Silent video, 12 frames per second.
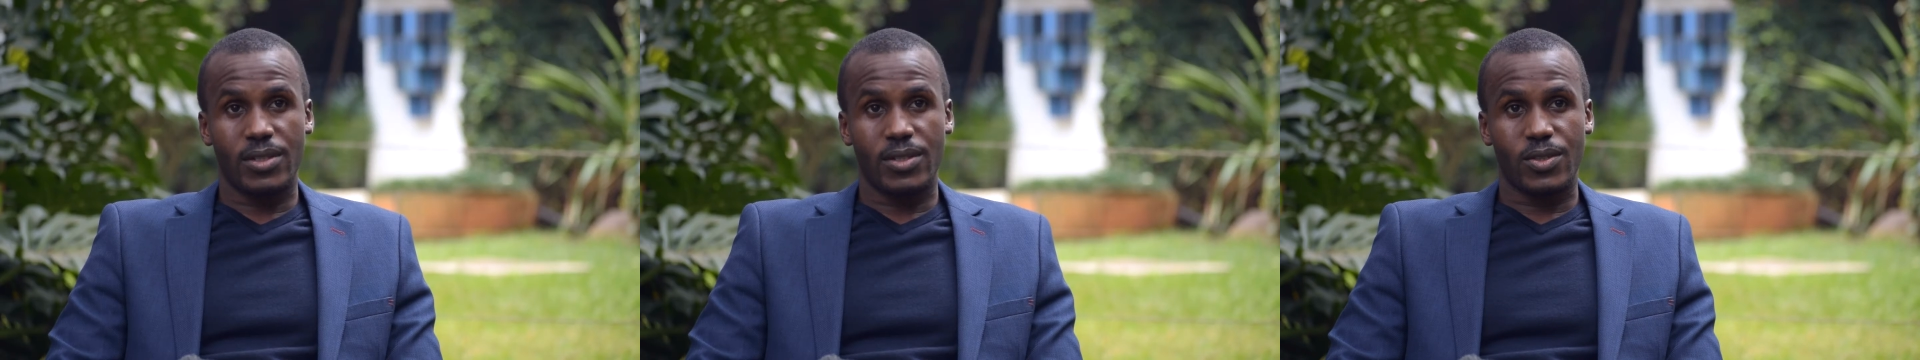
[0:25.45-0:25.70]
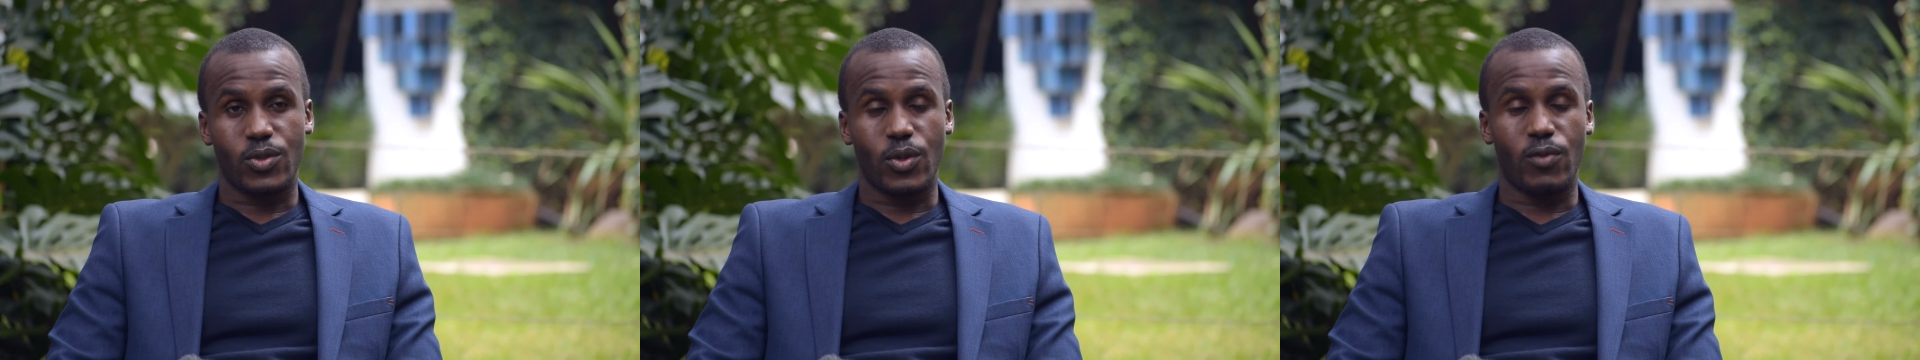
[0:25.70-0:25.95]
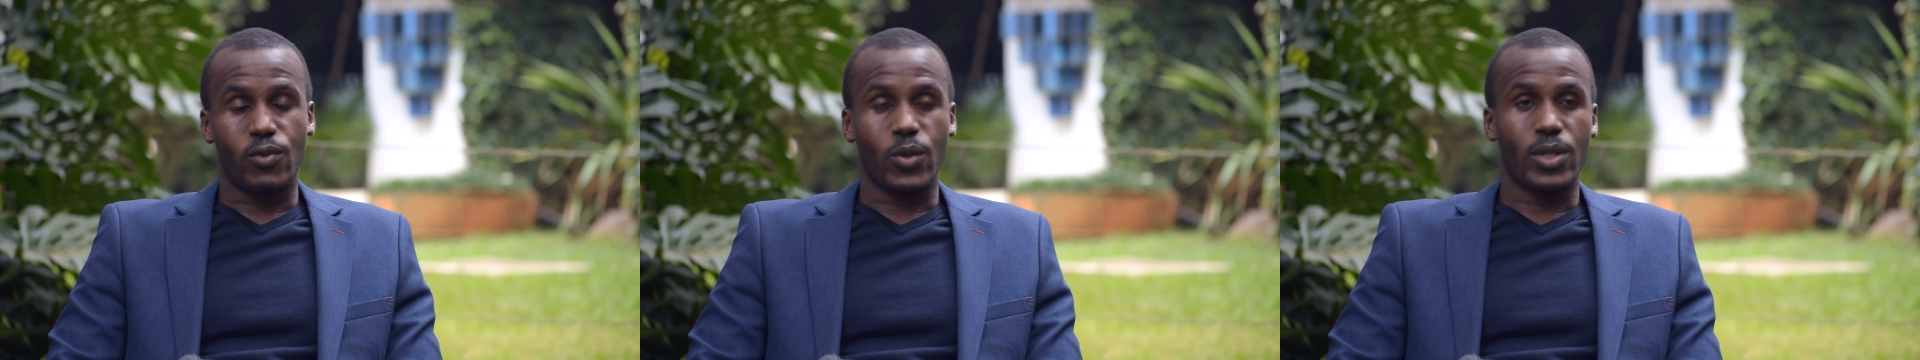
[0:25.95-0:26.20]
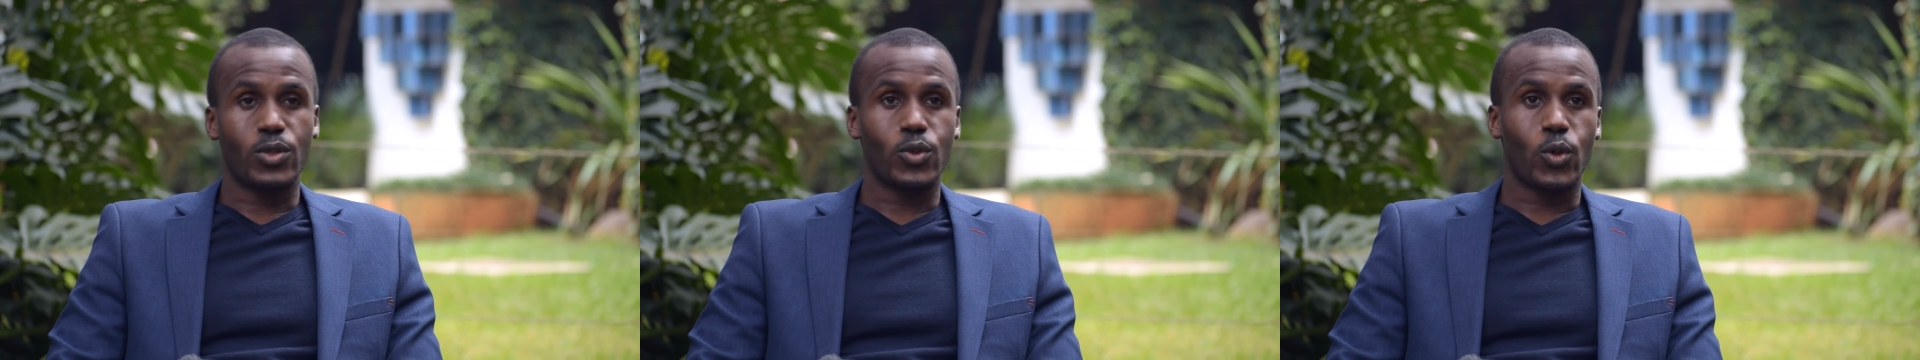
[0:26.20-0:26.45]
So if you
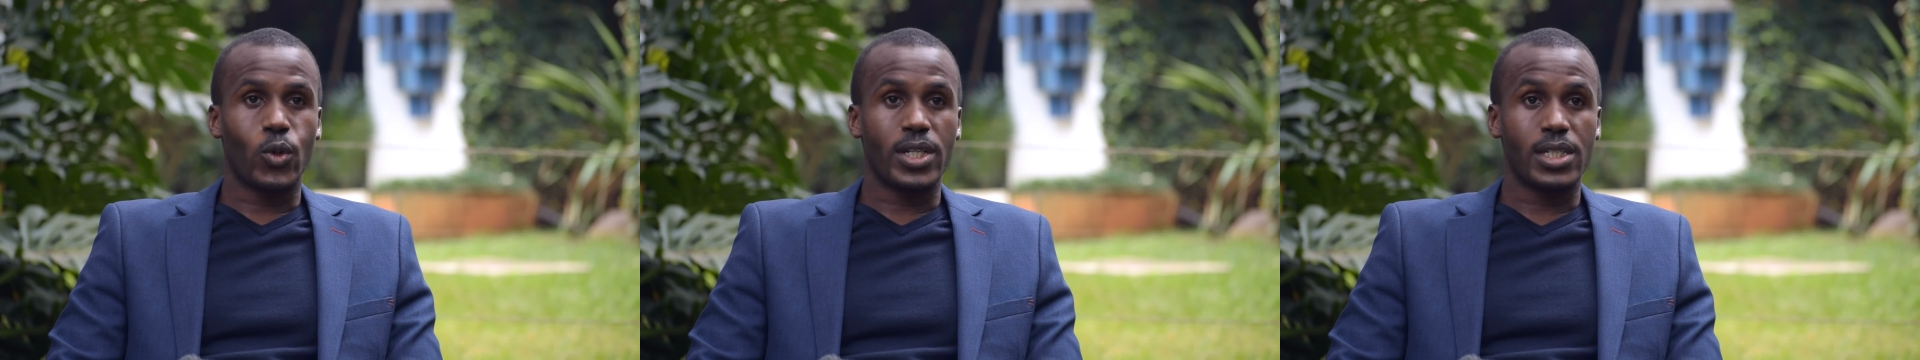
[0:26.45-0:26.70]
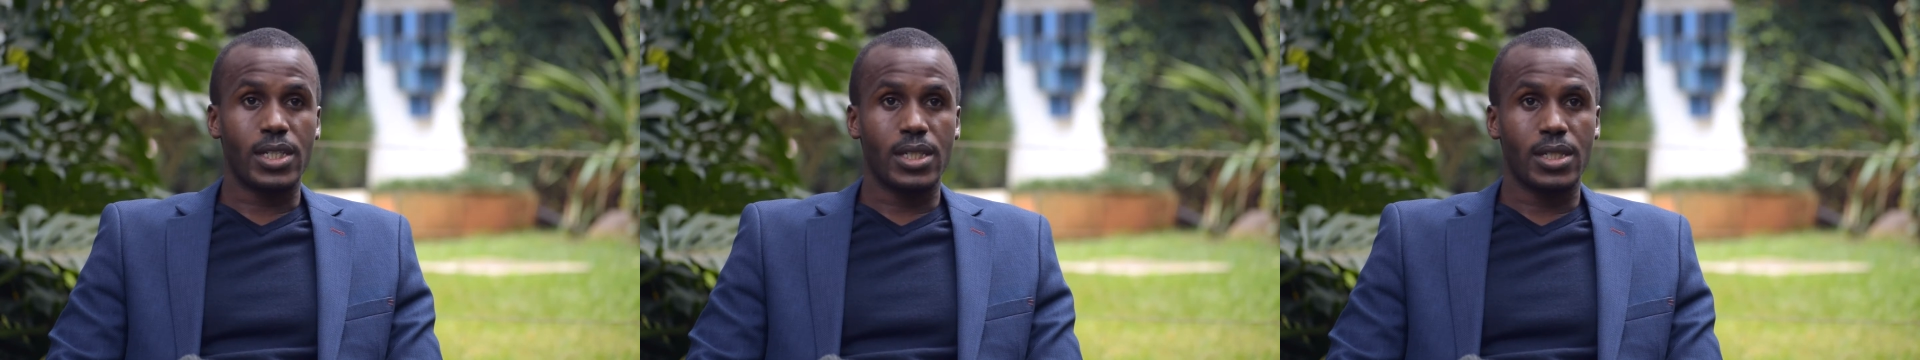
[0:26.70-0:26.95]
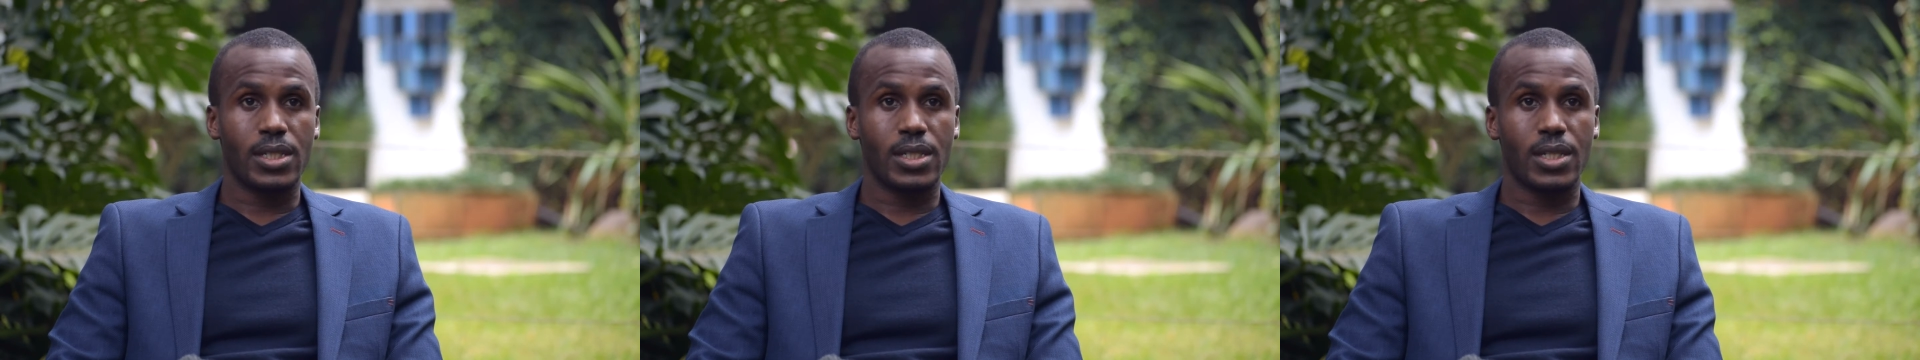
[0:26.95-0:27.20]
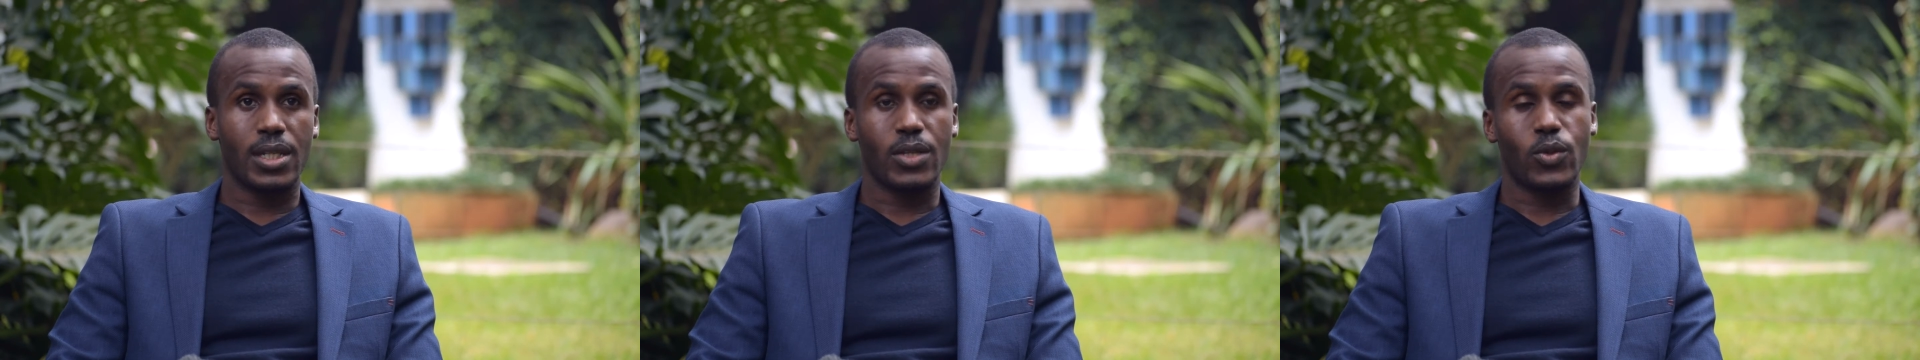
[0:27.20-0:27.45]
want to cook tea,
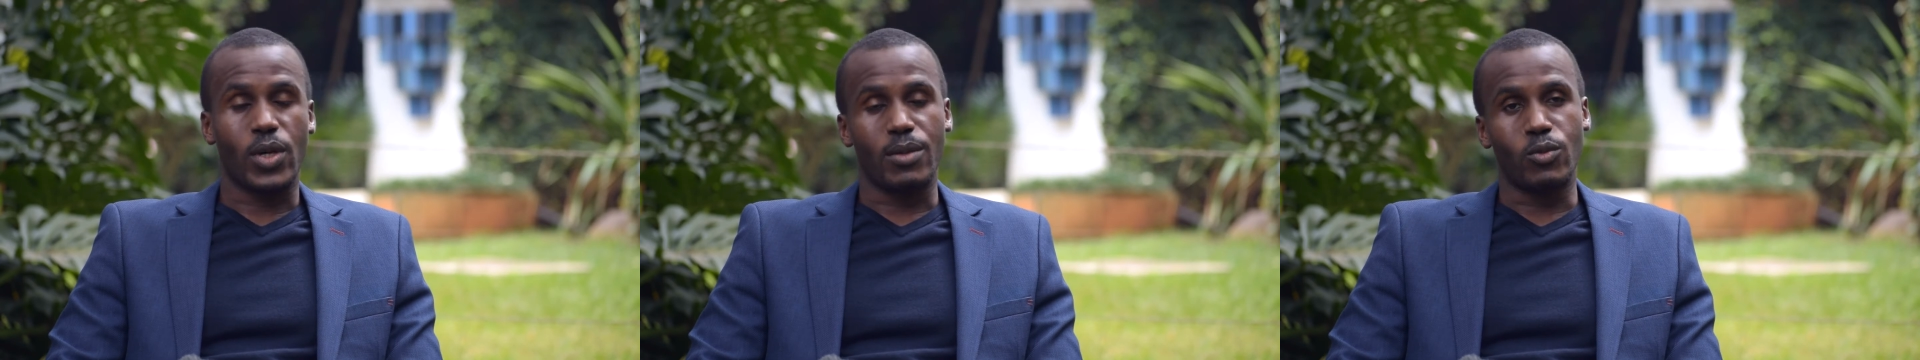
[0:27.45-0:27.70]
you can